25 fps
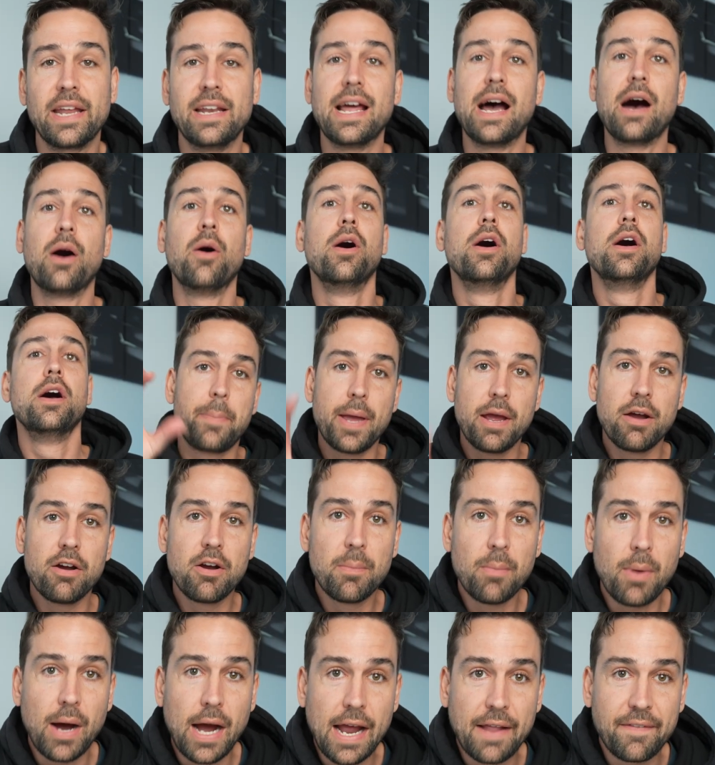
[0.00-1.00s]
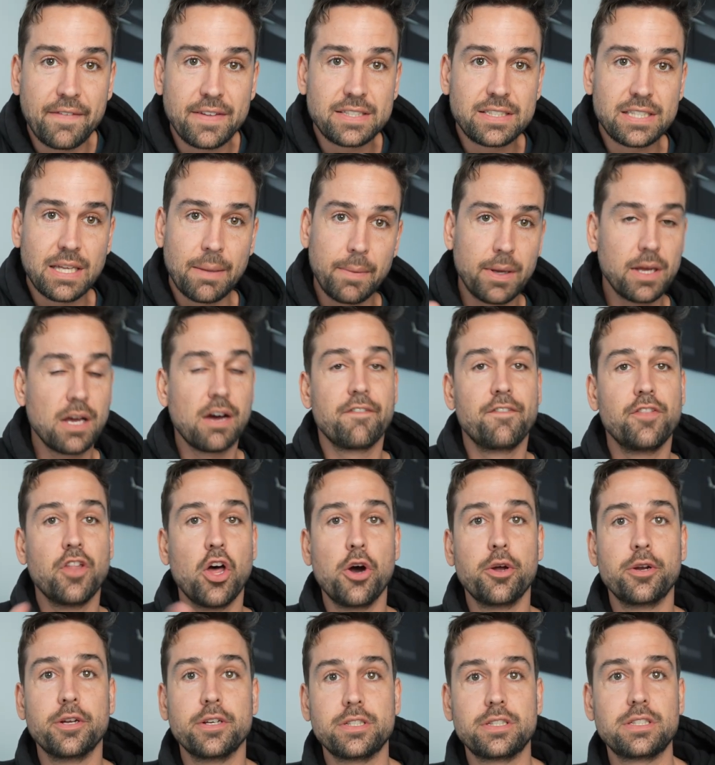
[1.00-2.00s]
Now, bear in mind, there's something I've
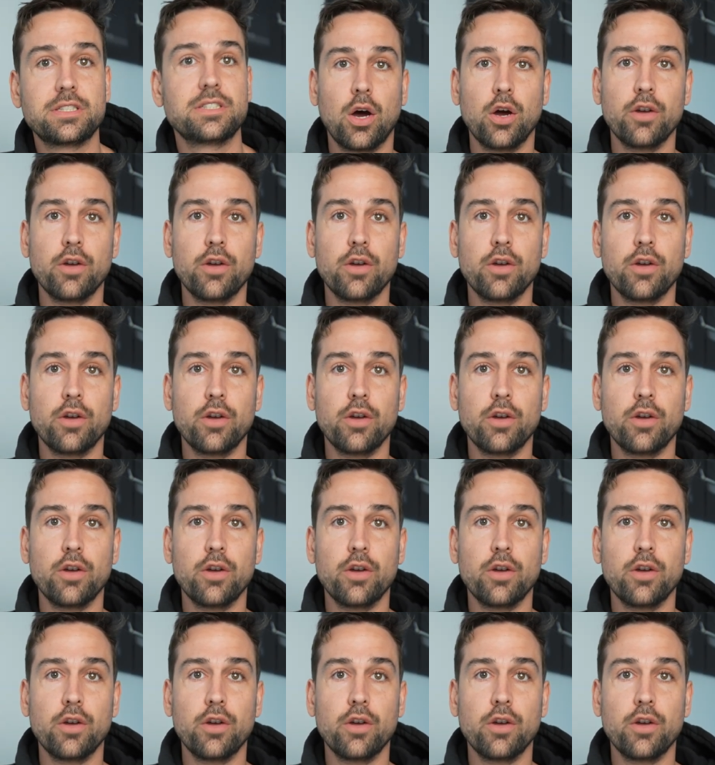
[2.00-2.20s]
noticed